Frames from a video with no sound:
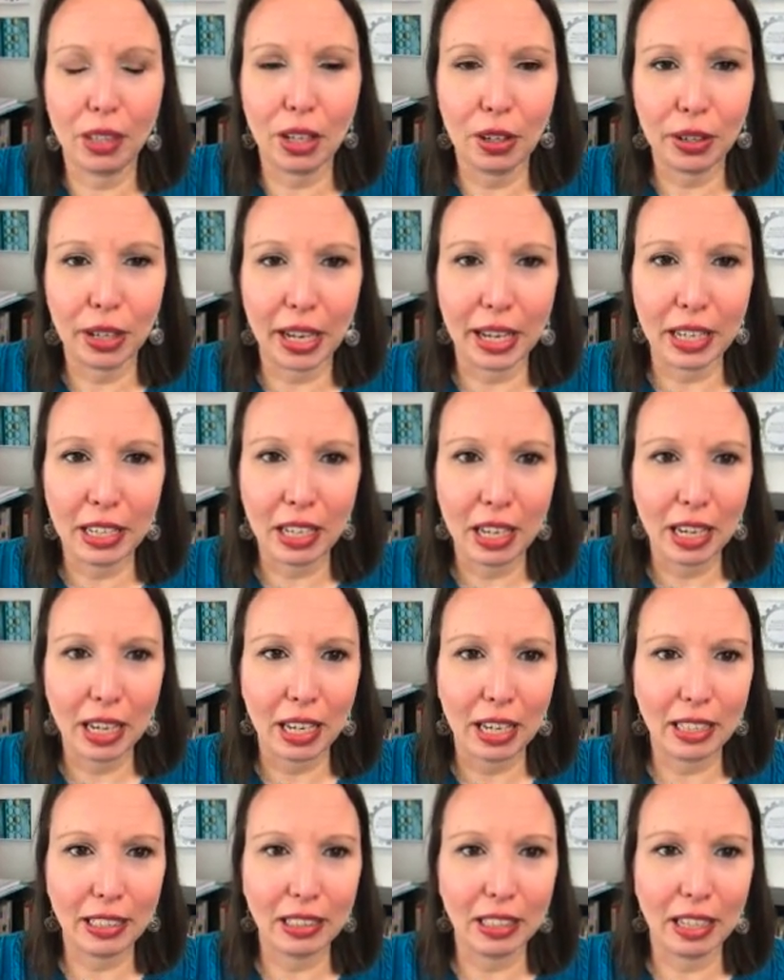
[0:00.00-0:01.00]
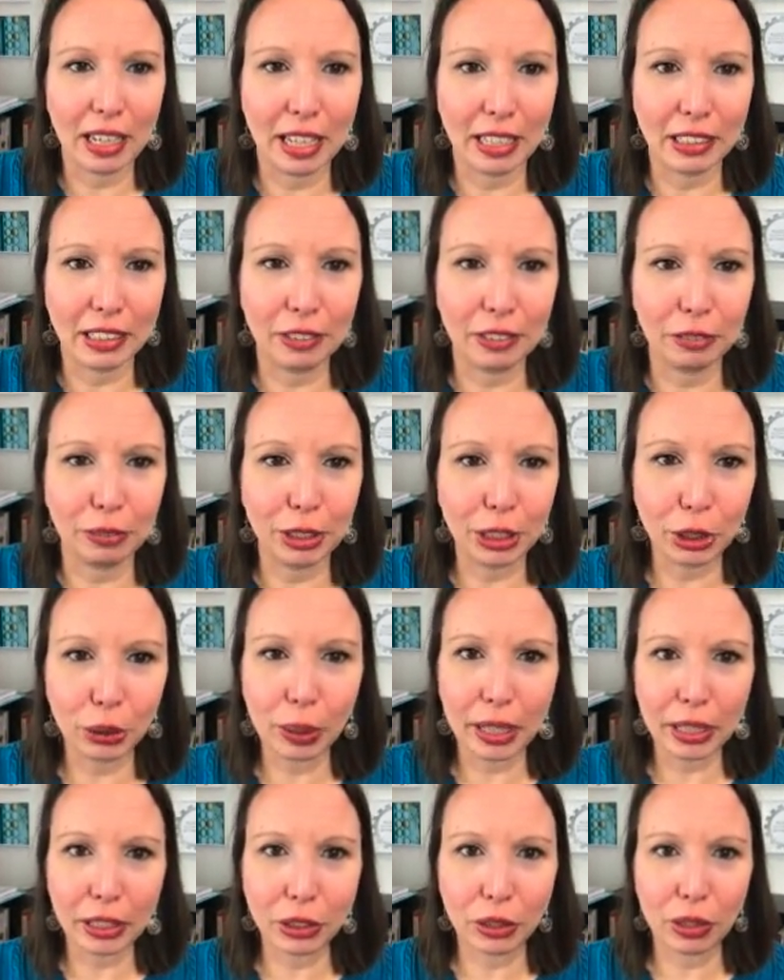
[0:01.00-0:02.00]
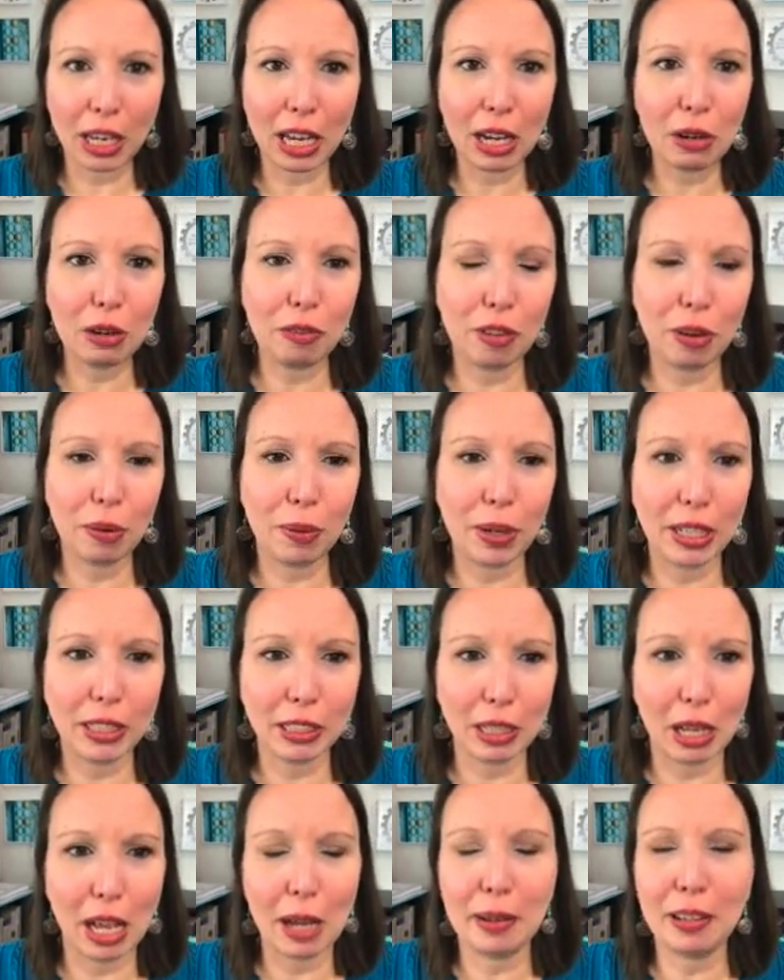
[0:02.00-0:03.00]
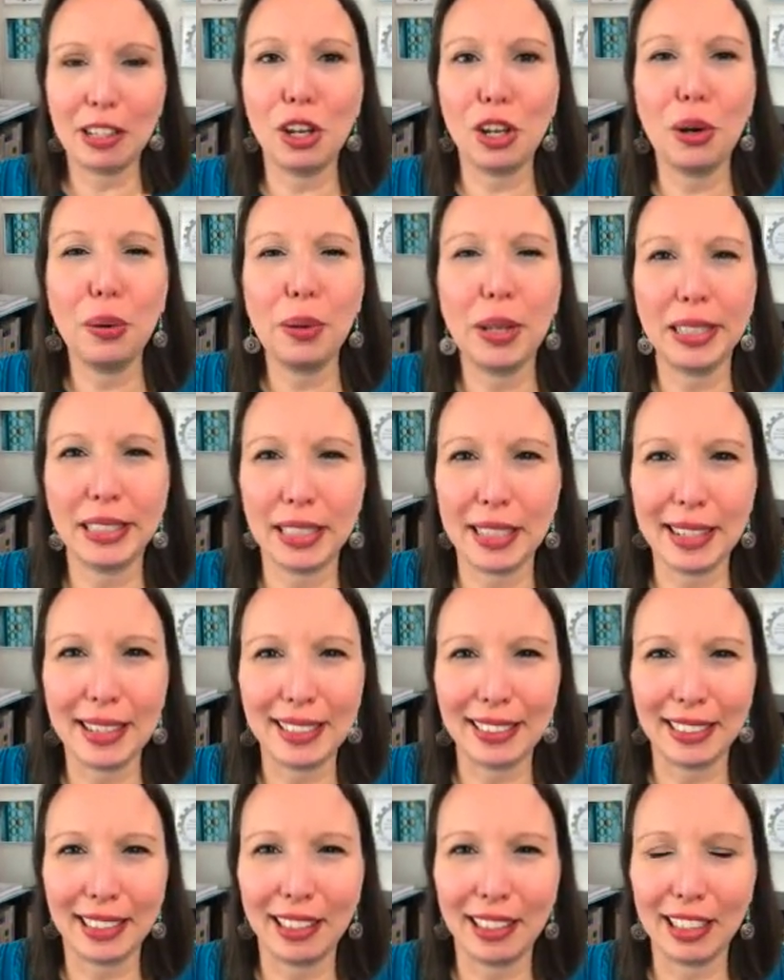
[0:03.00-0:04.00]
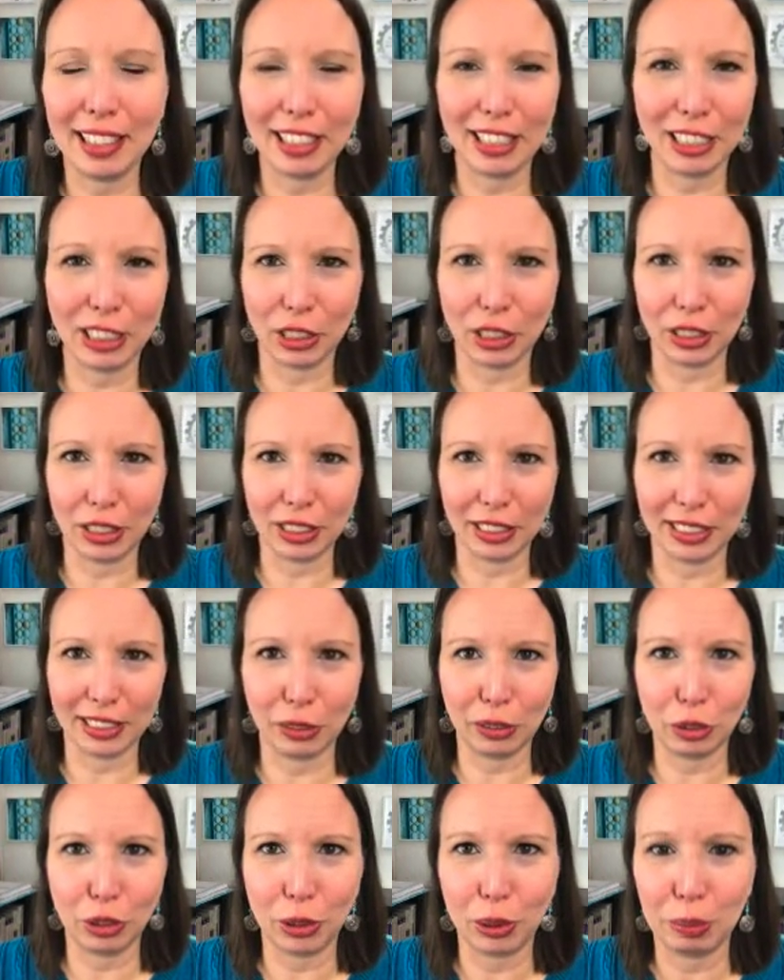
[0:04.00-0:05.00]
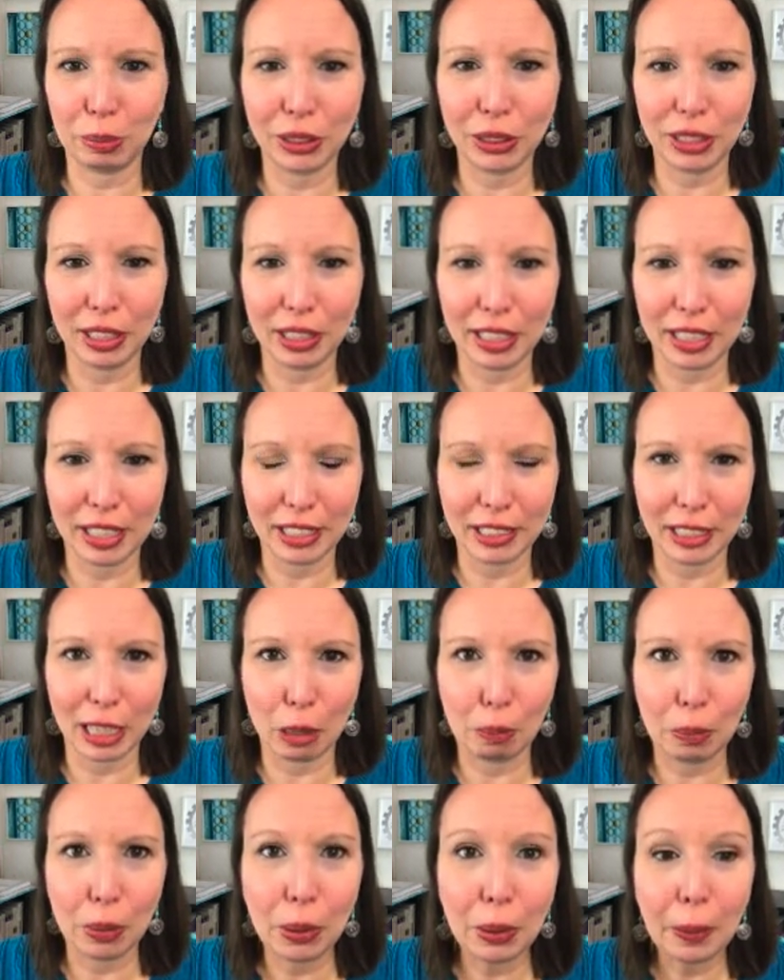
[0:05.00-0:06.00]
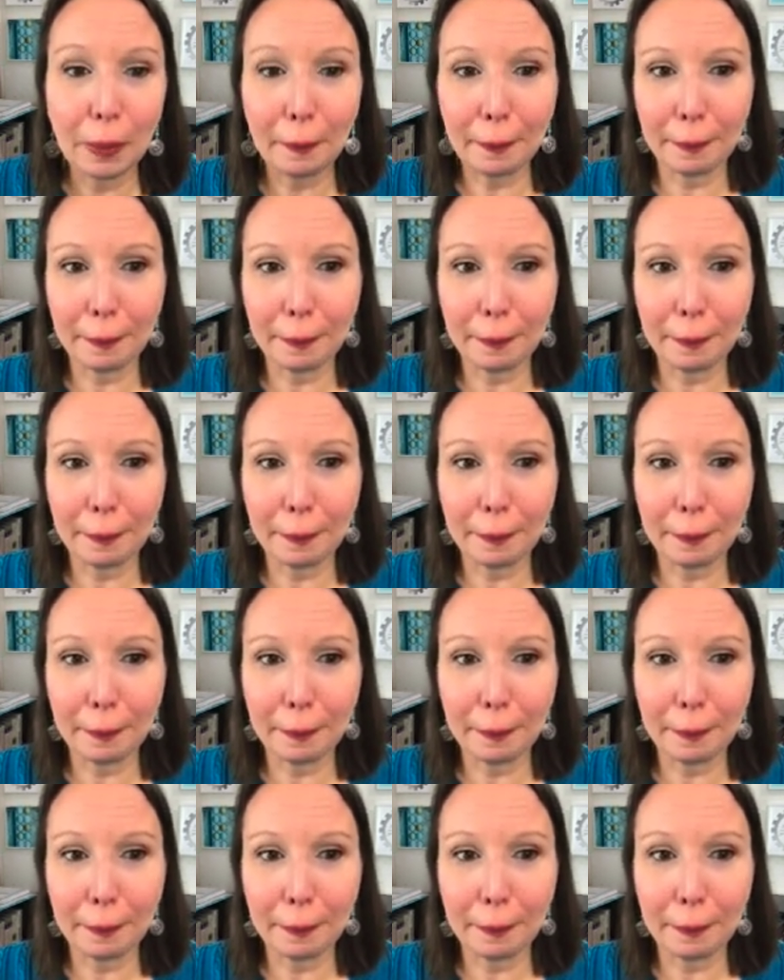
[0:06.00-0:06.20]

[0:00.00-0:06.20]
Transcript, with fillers: Okay, that's the redirect. So now if I want to tell, I know that's an easy link. This is a super silly example.